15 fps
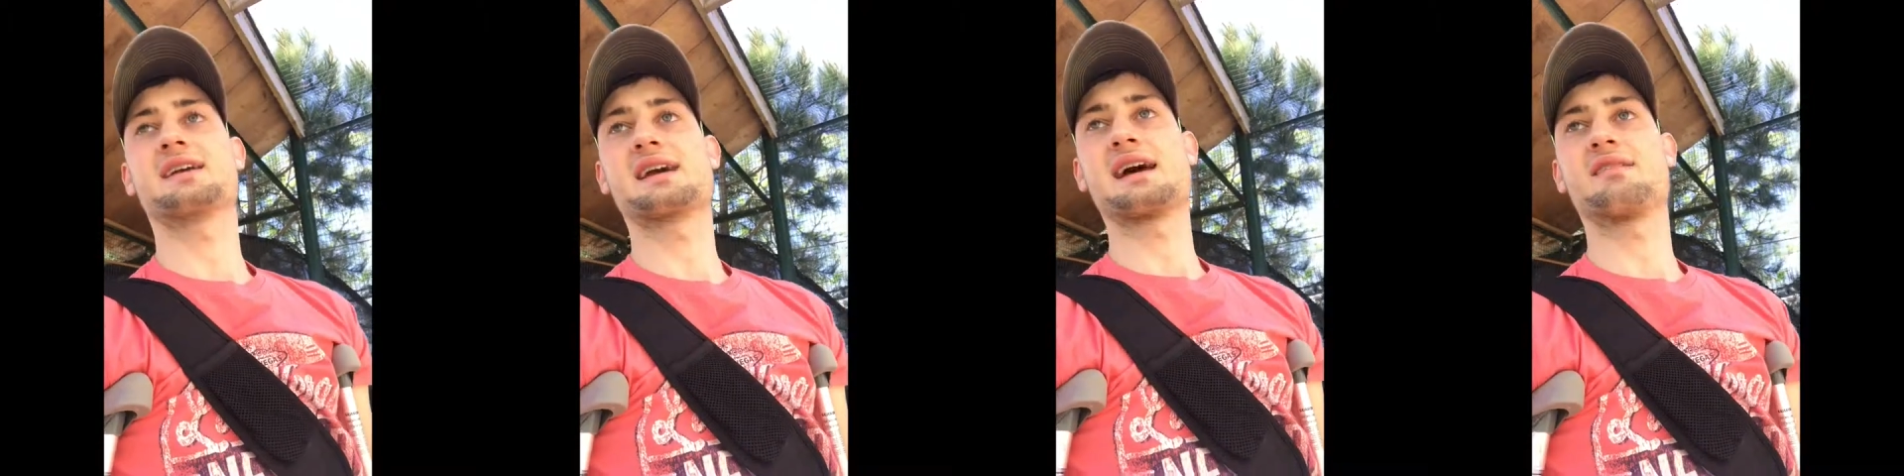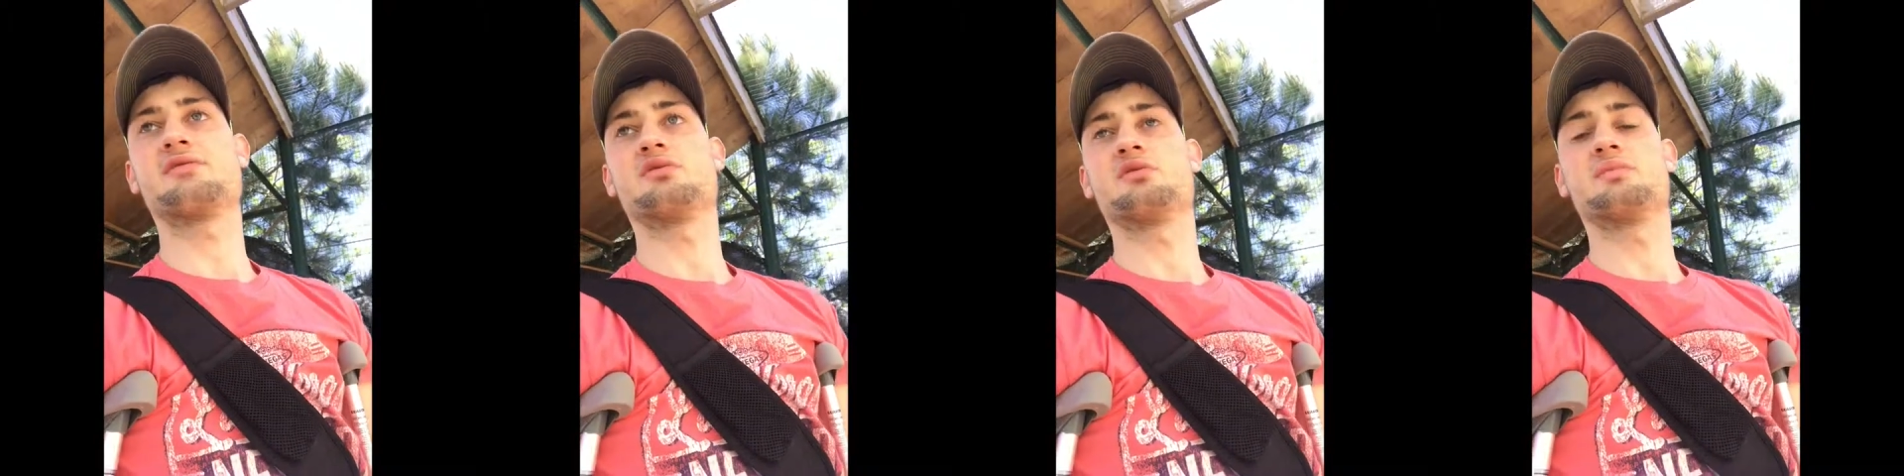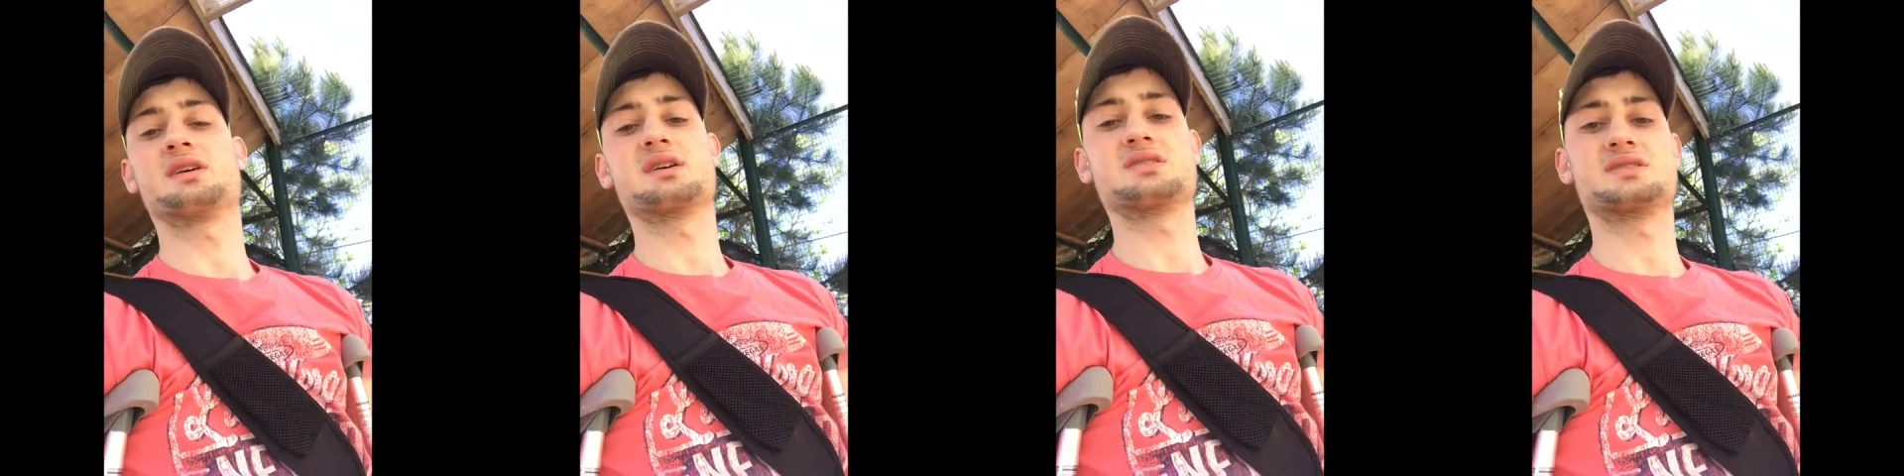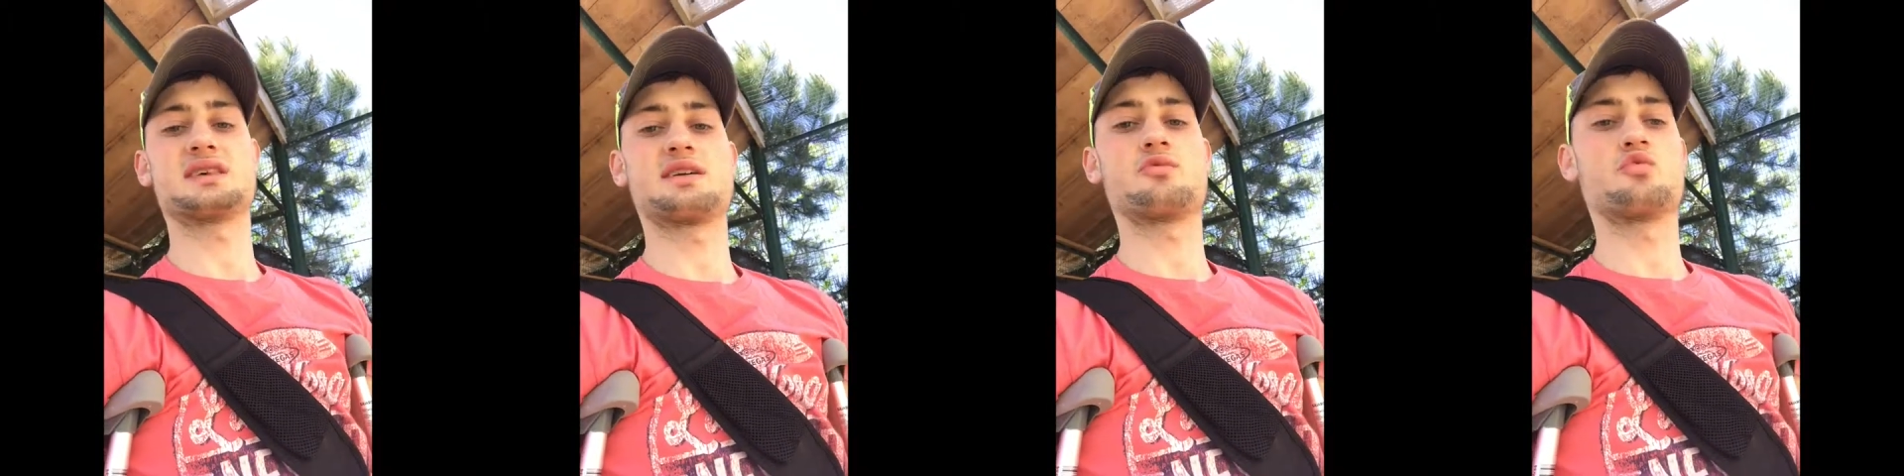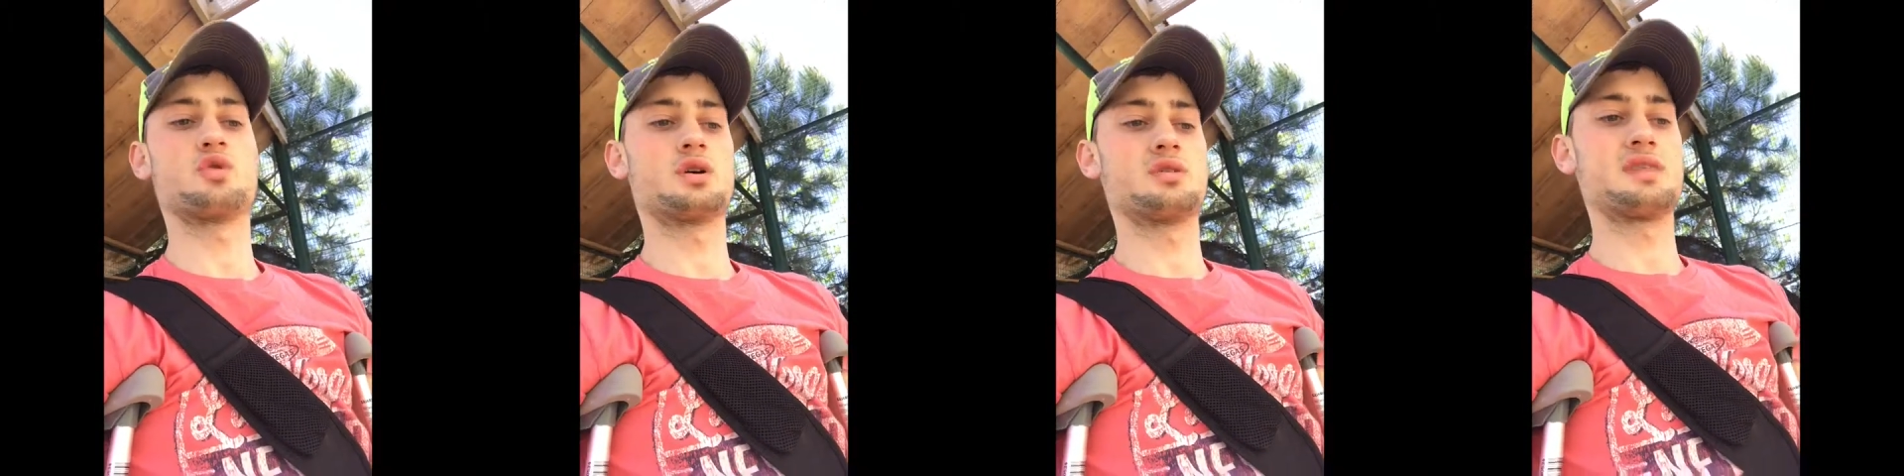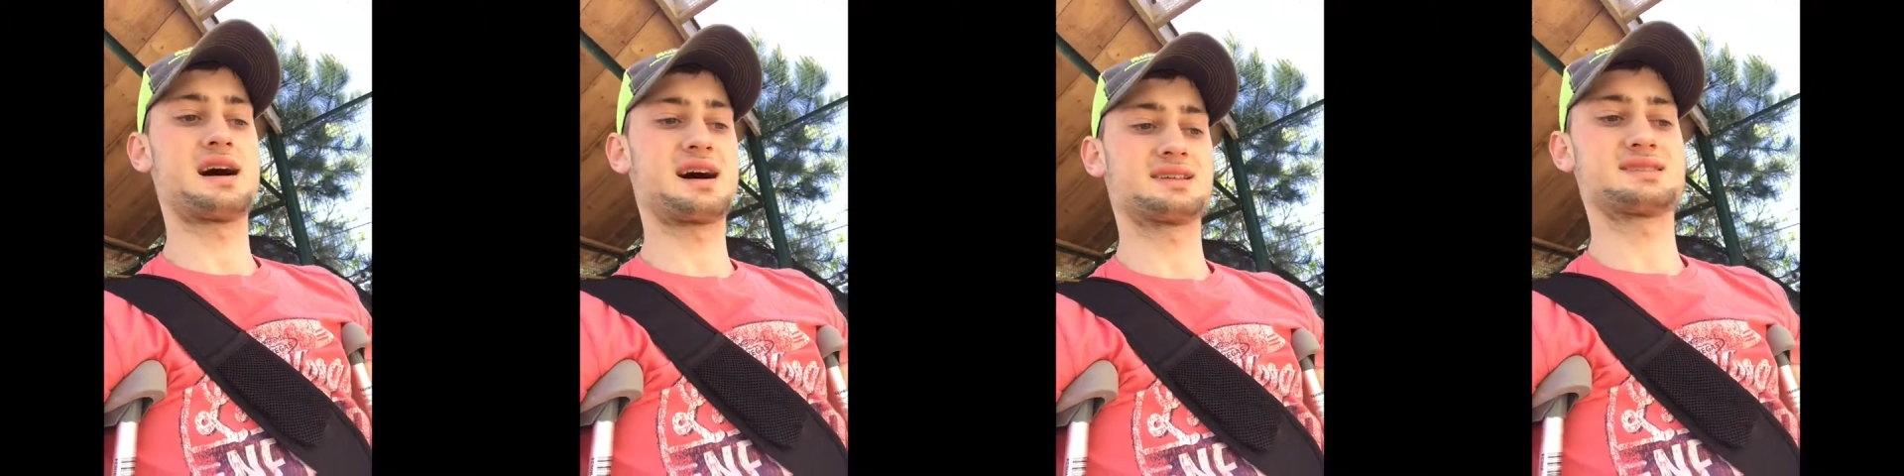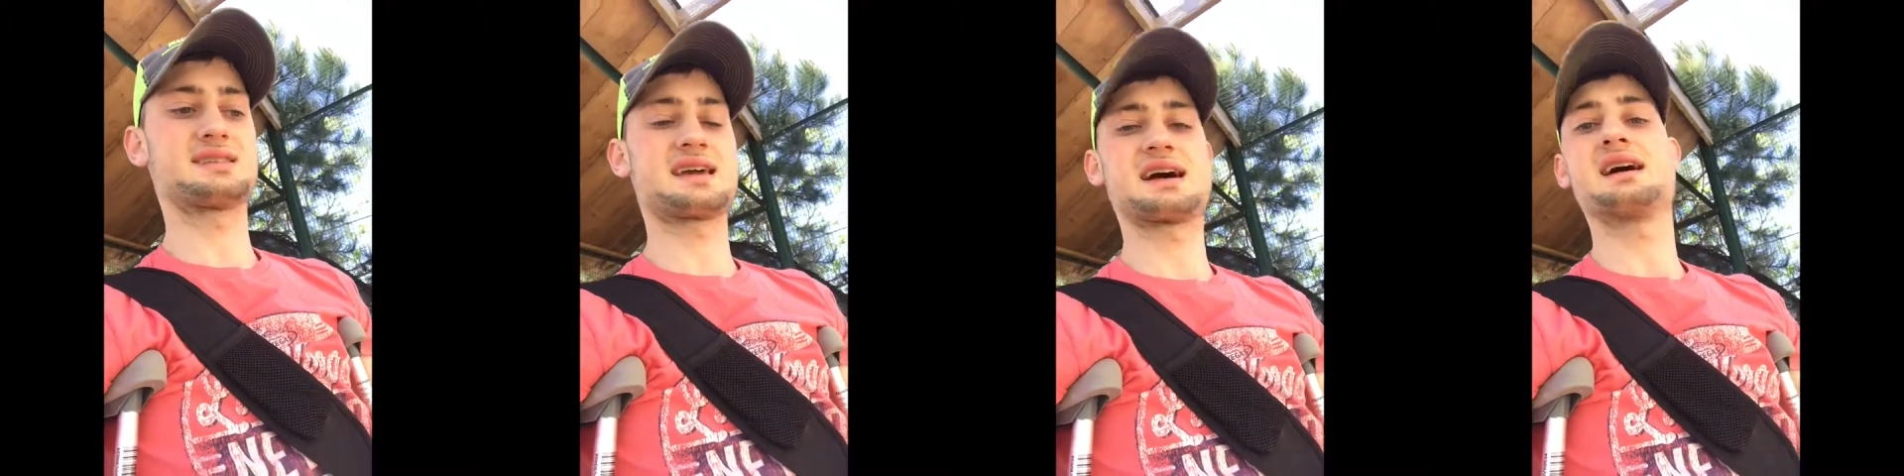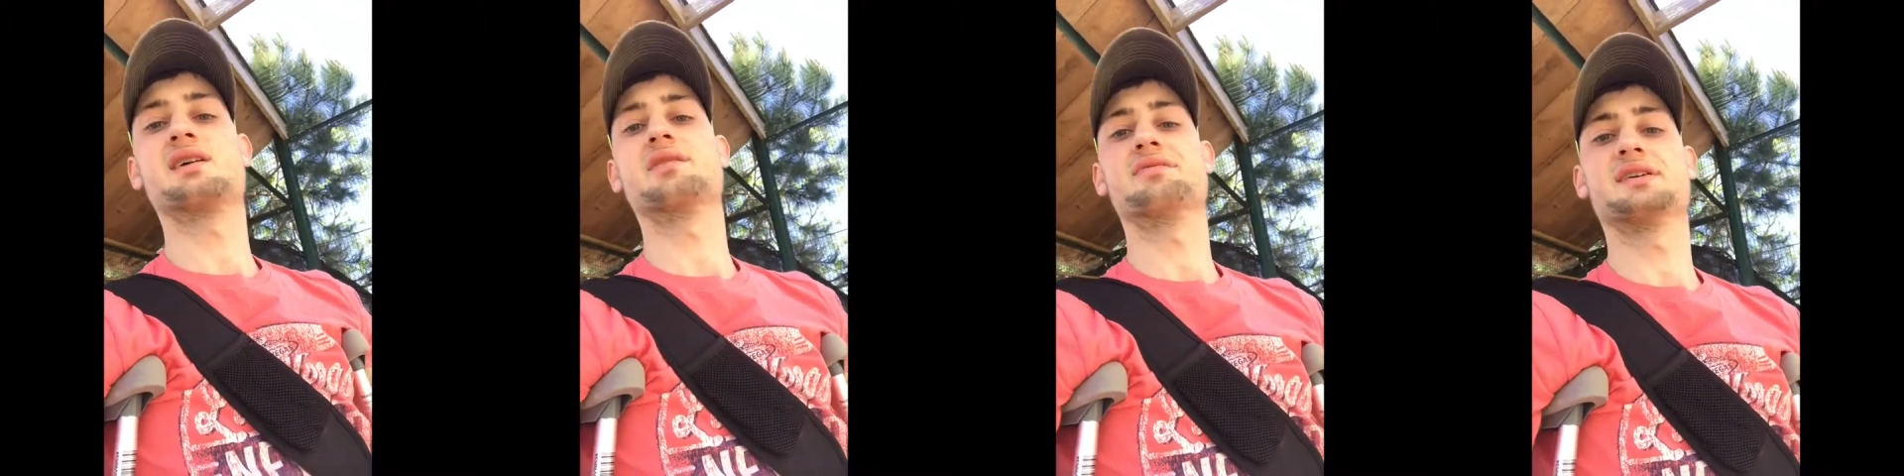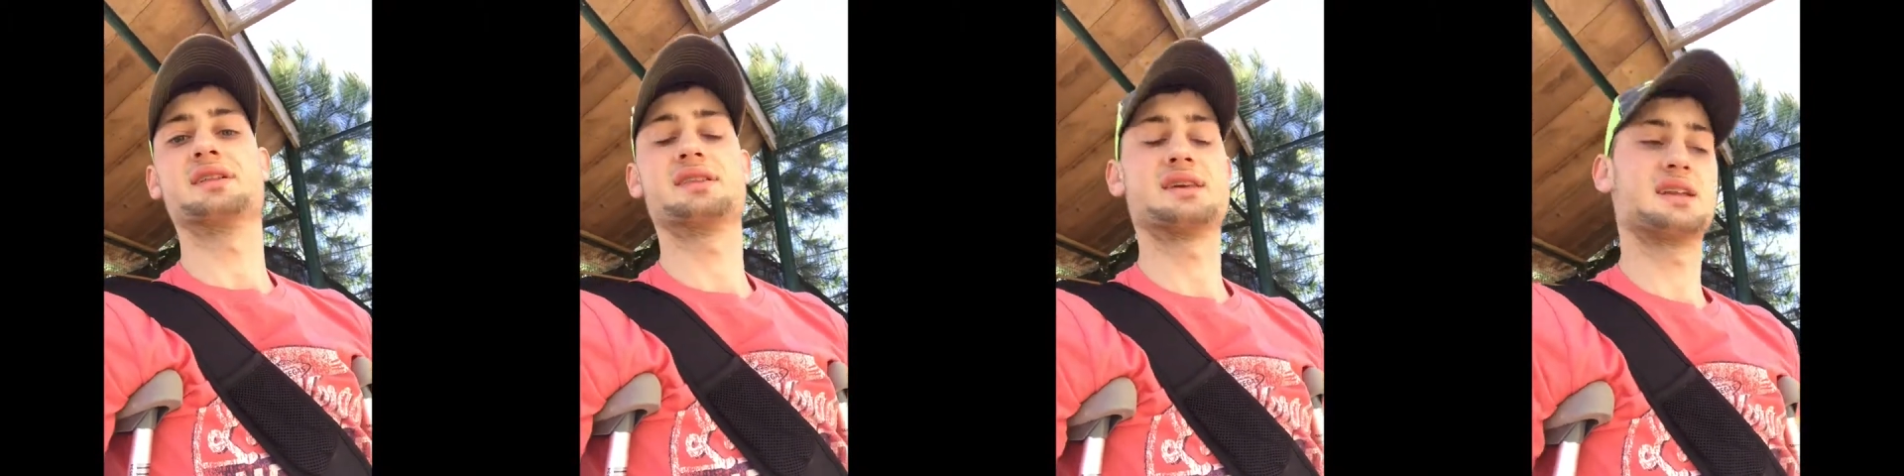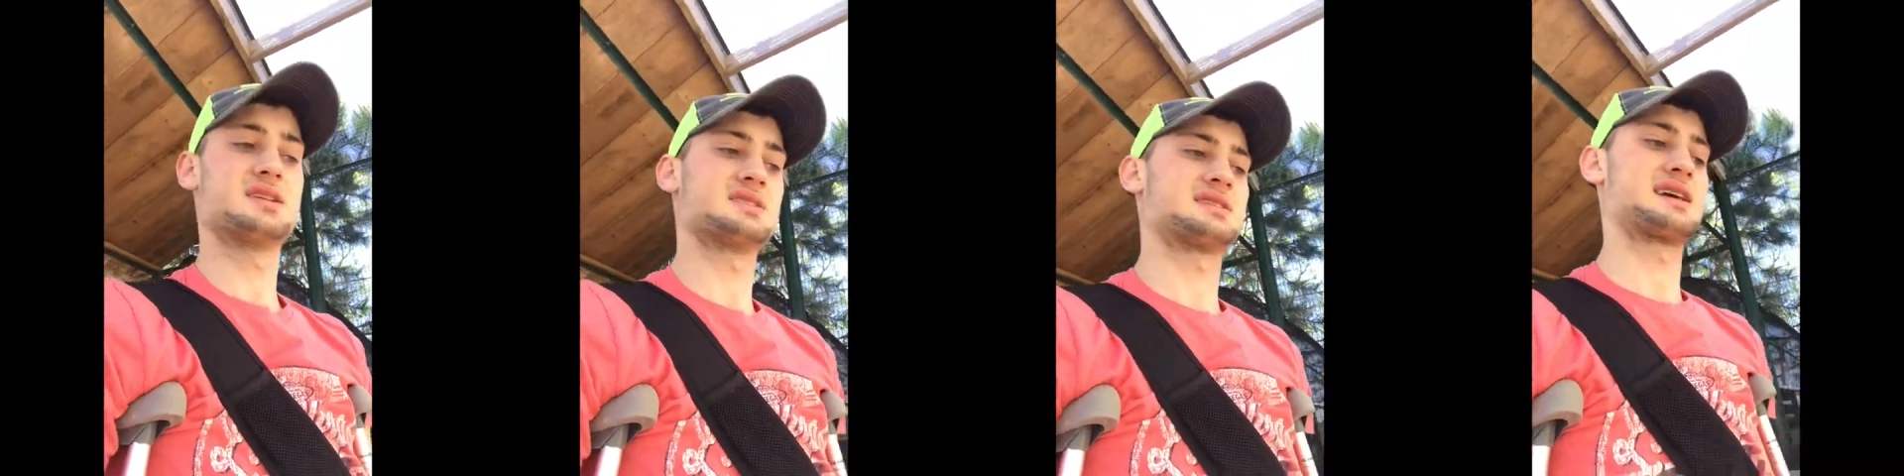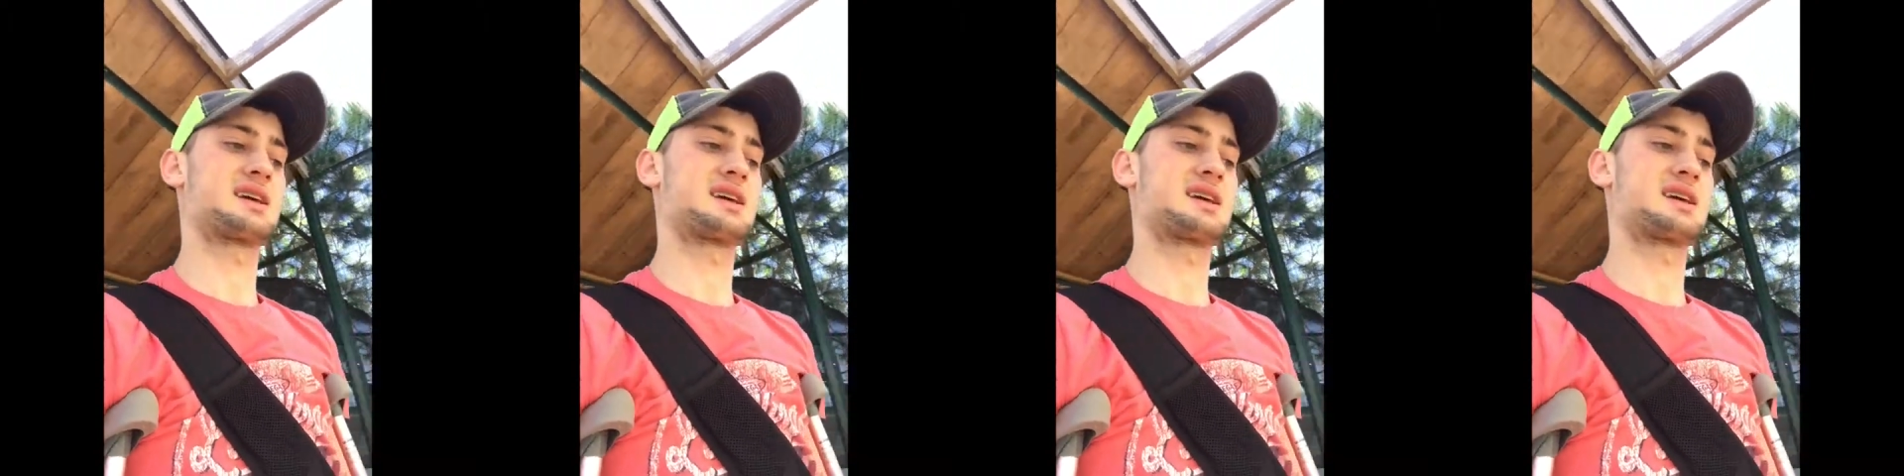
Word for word: cat food because they will not stay out of it. It is